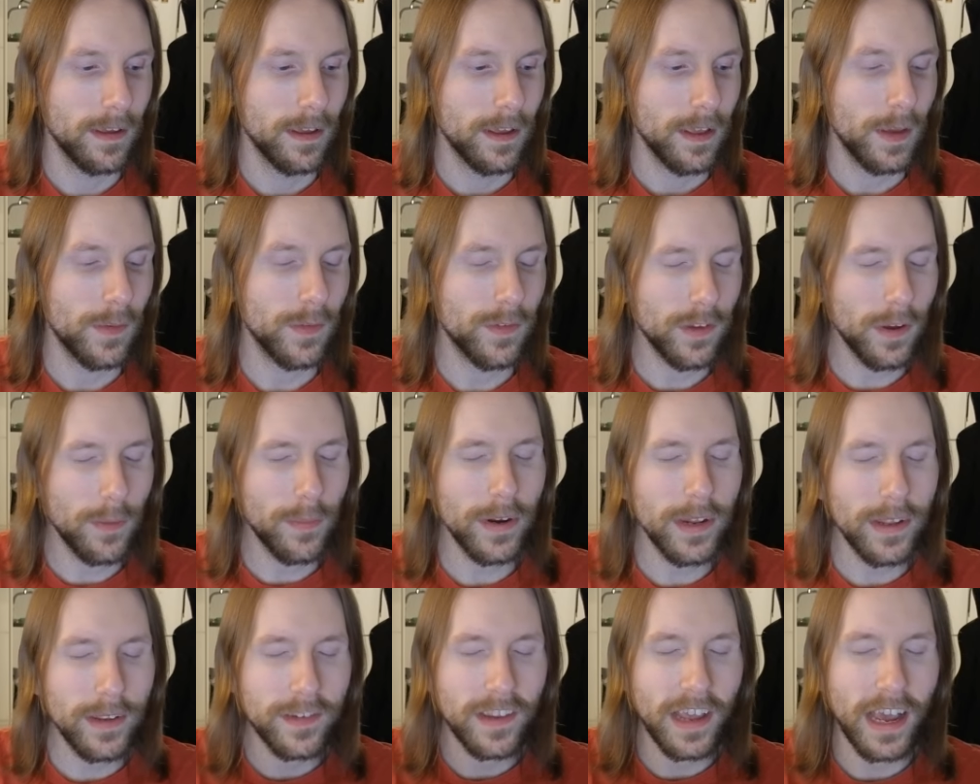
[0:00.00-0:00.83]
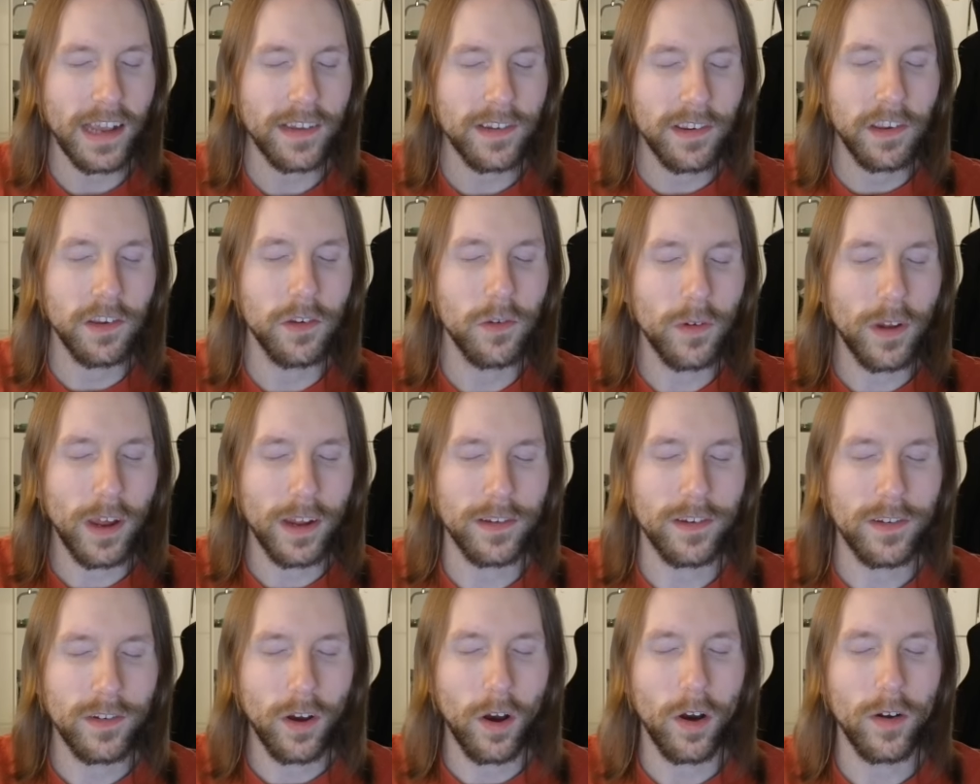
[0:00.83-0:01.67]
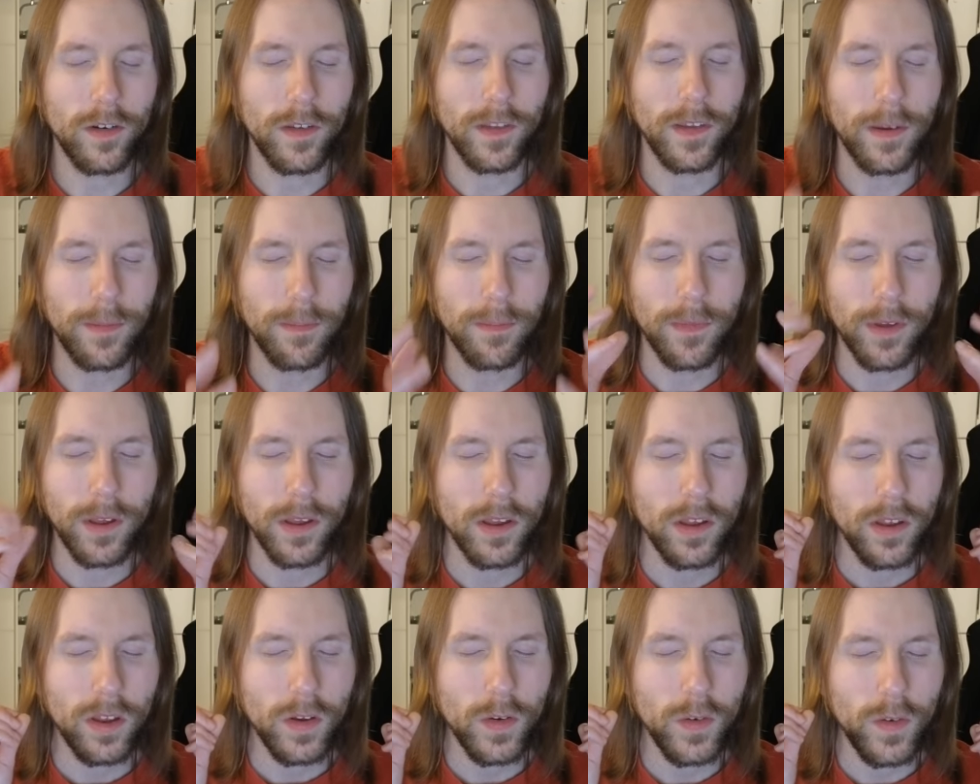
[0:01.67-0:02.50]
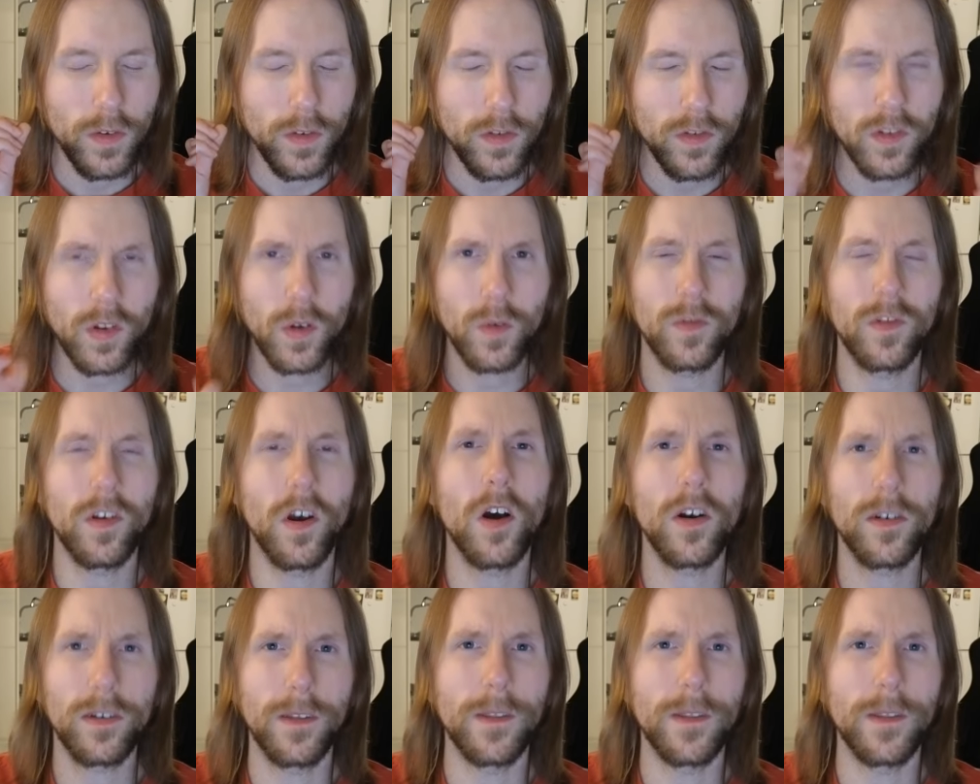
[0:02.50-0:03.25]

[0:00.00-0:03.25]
if somebody's asking you not to talk to them, don't talk to